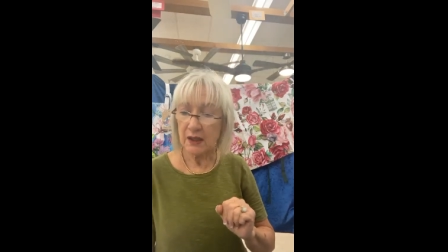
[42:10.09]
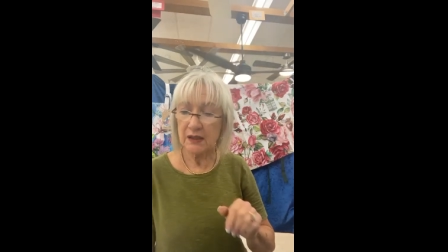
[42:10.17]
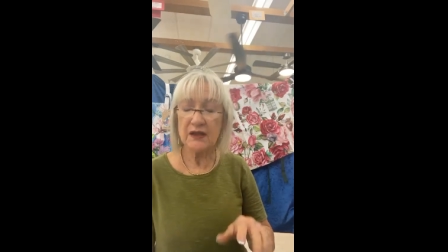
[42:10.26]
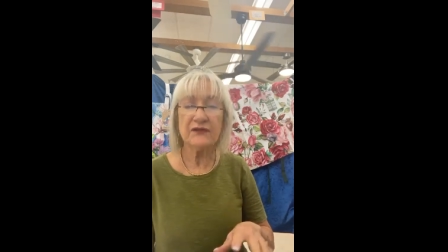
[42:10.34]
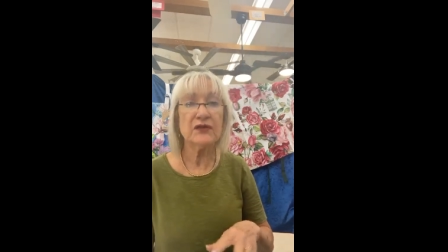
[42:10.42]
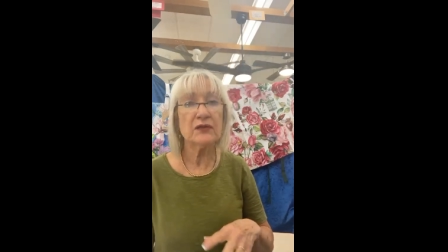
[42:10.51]

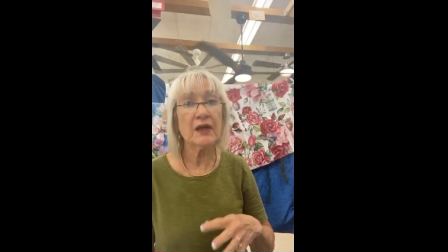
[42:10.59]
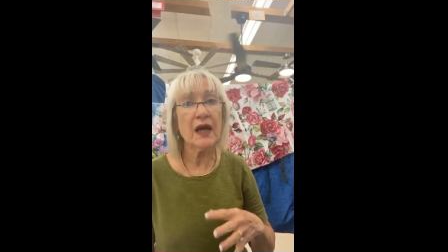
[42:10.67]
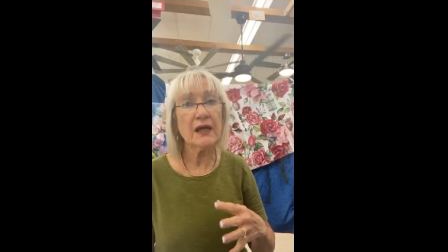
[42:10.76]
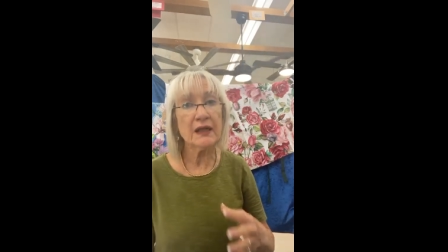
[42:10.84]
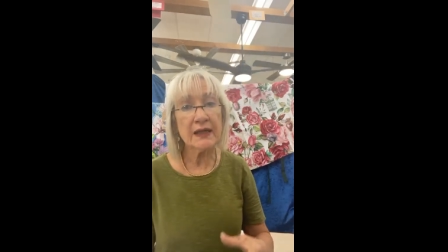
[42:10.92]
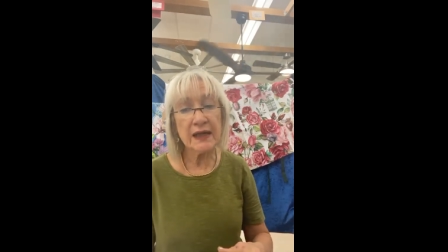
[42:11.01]
And if you're
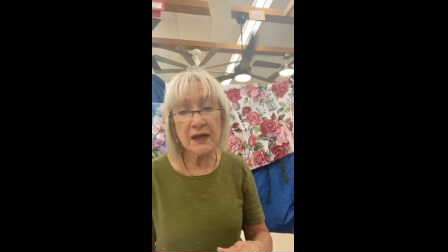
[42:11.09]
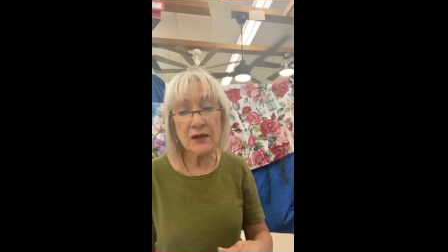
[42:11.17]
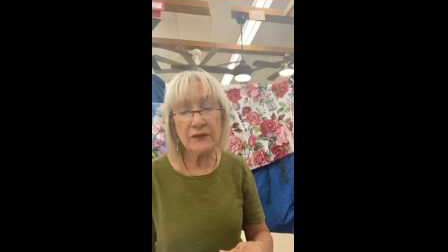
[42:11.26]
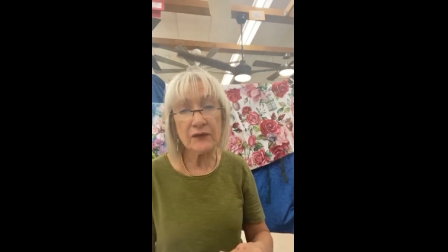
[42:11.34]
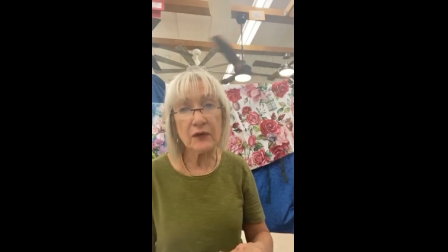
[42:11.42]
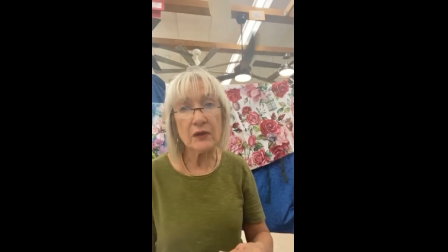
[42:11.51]
not
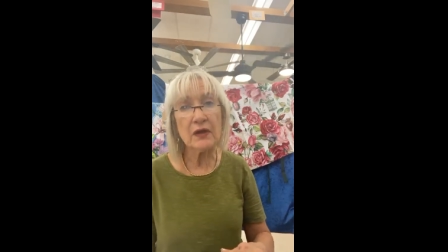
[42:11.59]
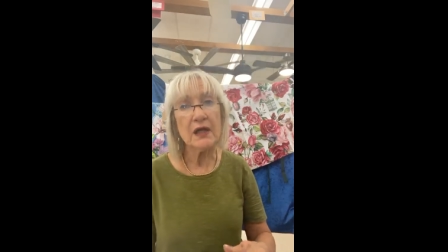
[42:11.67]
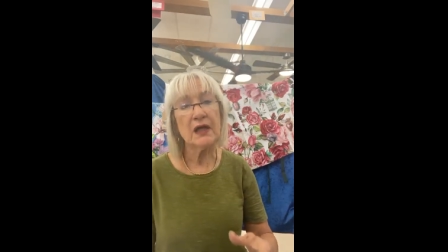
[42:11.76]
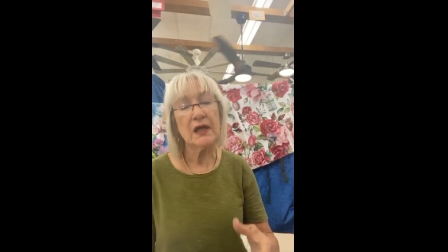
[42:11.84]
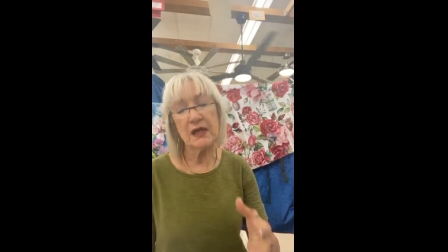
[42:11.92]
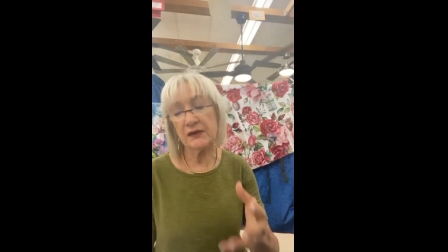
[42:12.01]
careful,
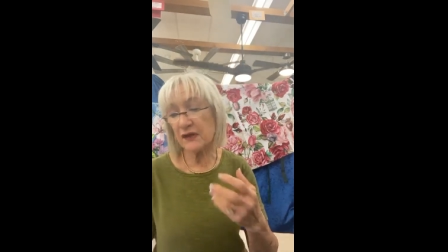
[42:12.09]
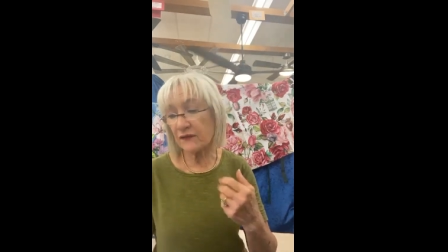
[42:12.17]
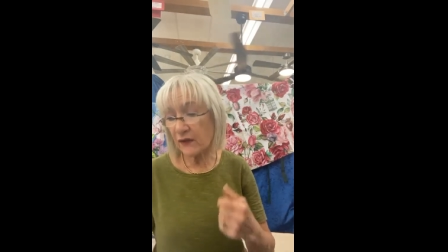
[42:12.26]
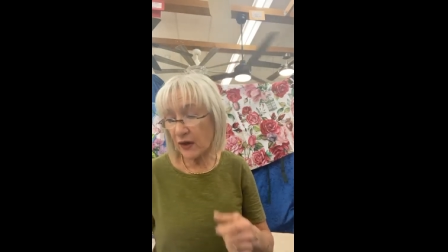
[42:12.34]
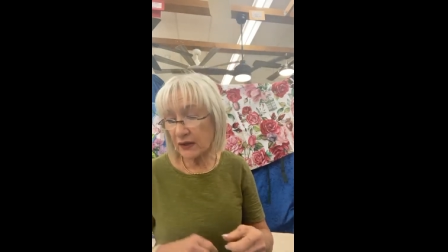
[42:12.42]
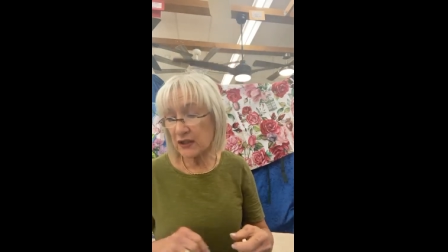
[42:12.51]
the
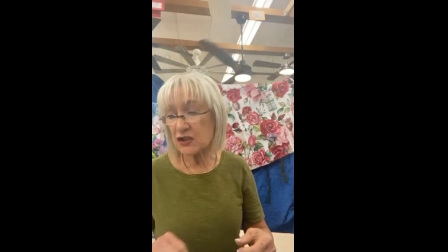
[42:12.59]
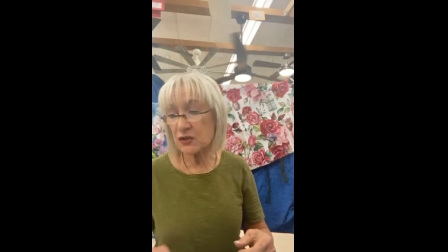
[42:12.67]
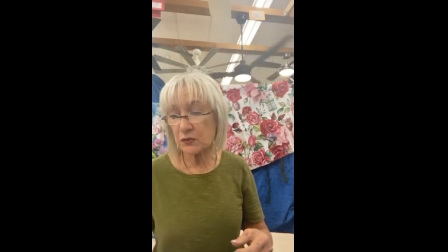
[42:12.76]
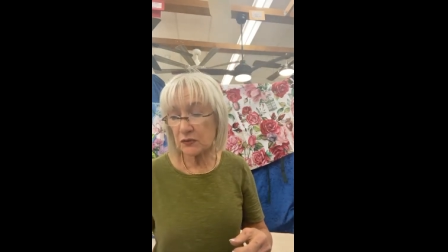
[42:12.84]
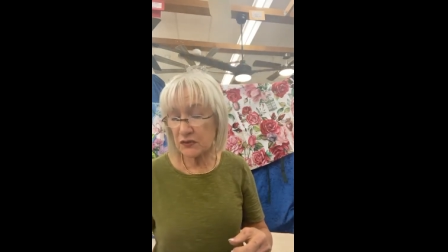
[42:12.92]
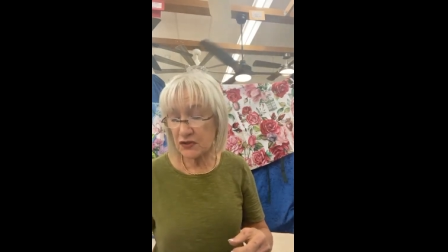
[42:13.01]

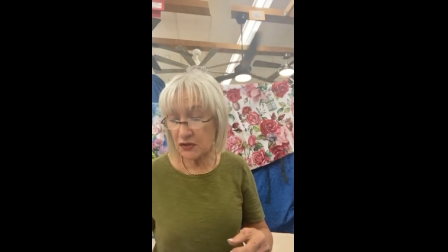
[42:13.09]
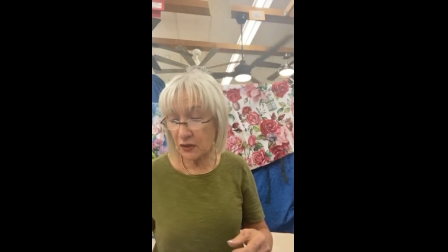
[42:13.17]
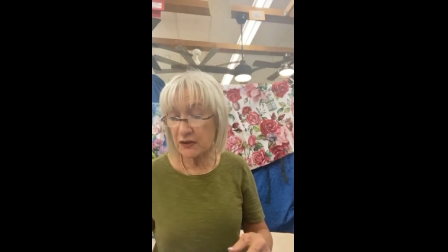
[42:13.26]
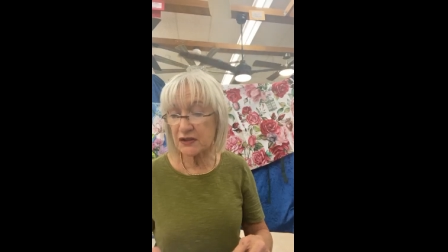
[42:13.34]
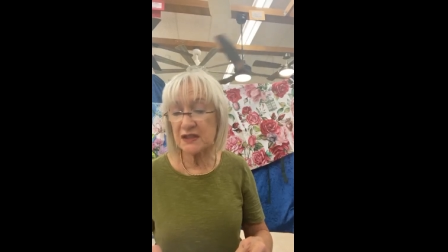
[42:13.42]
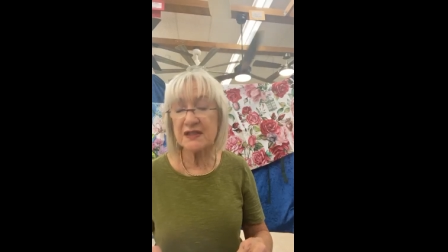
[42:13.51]
varnish will
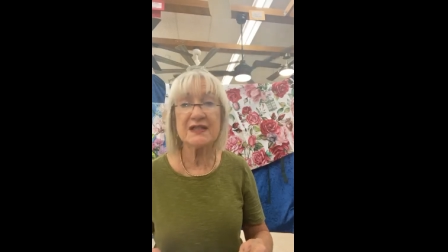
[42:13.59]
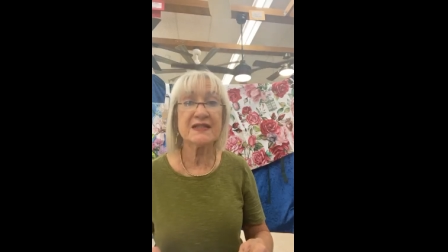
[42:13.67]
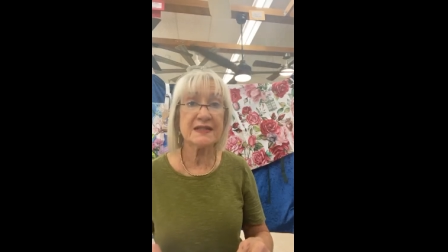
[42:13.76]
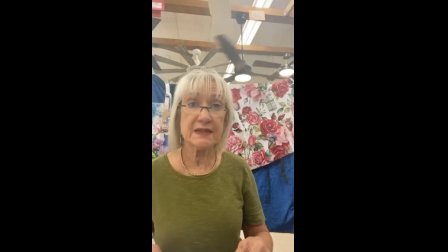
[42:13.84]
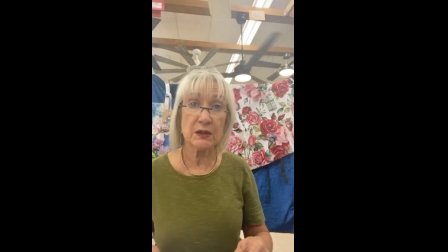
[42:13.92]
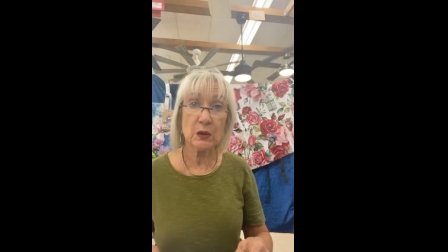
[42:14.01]
start to
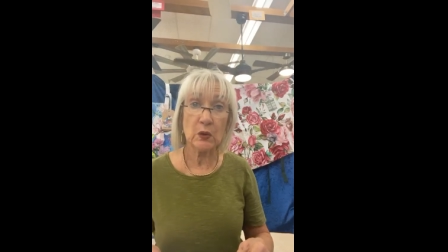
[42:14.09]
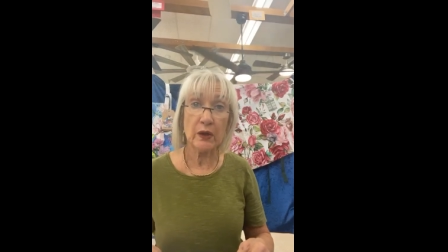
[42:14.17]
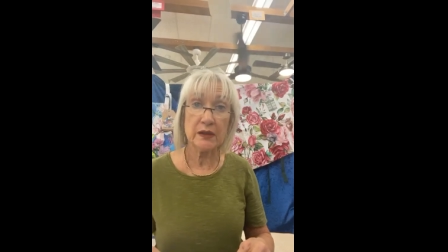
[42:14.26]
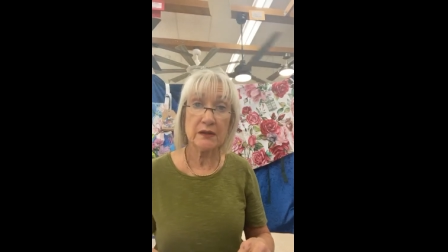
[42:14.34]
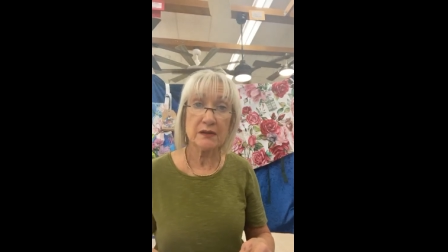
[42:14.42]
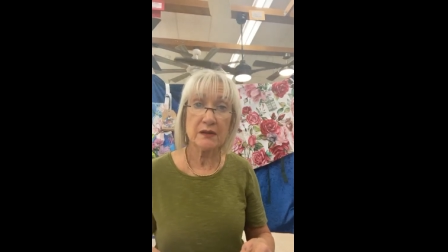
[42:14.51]

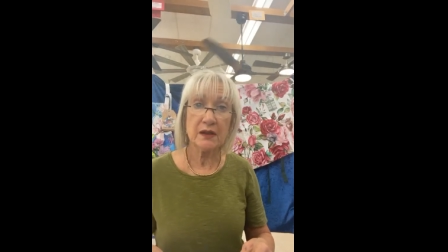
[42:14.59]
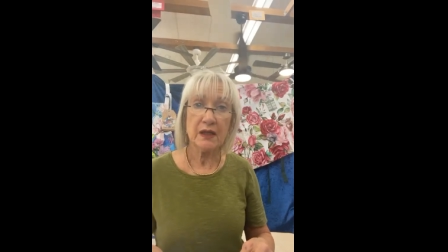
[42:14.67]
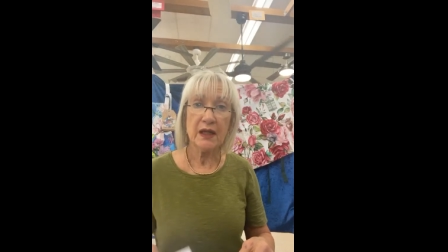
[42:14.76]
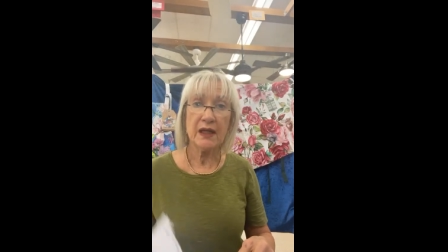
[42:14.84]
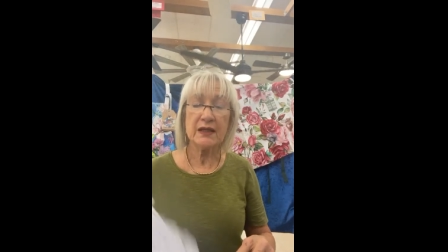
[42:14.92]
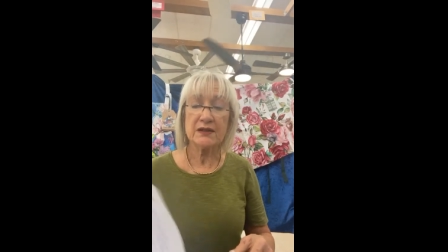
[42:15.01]
disintegrate
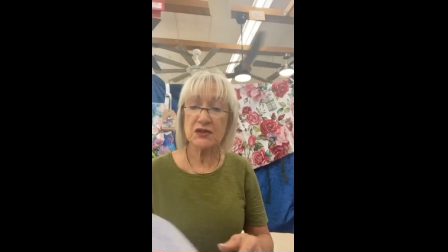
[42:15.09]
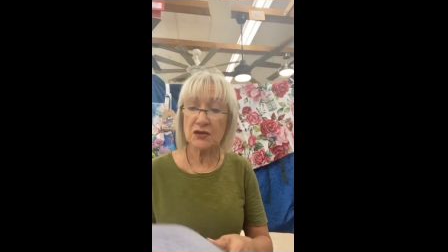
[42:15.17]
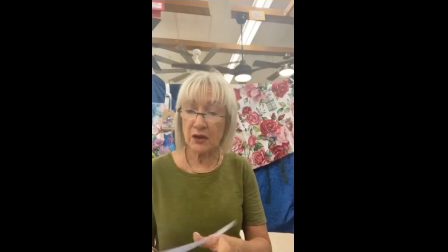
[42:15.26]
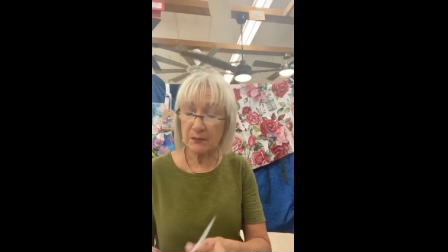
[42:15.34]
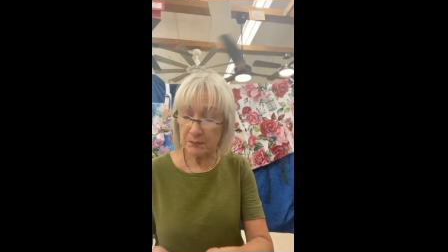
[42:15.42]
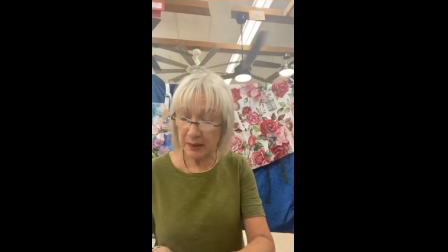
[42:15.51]
and
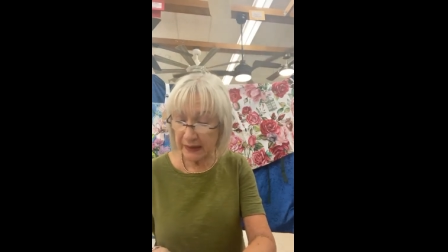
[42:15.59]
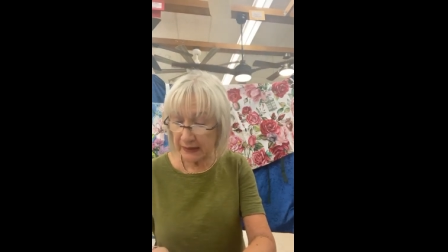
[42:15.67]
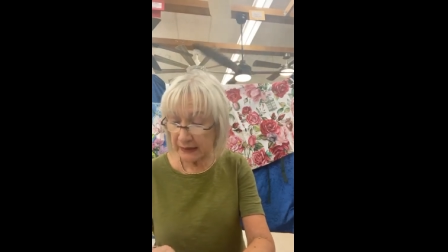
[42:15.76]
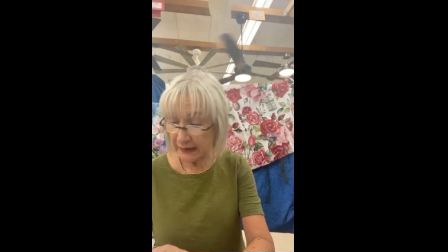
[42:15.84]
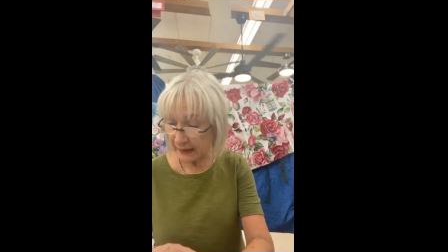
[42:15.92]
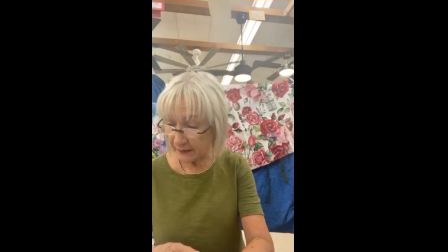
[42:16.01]
start
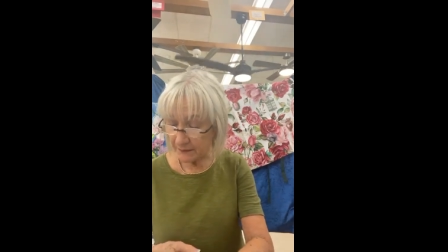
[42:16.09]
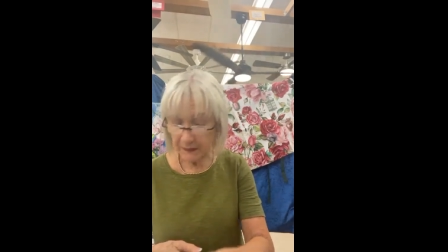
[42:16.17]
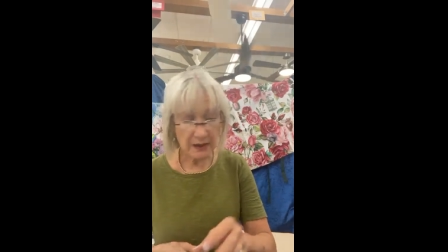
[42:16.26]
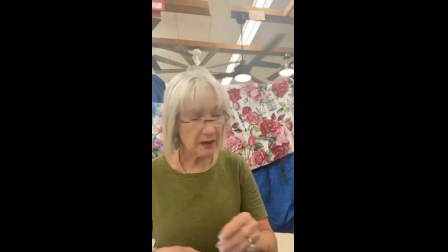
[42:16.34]
peeling.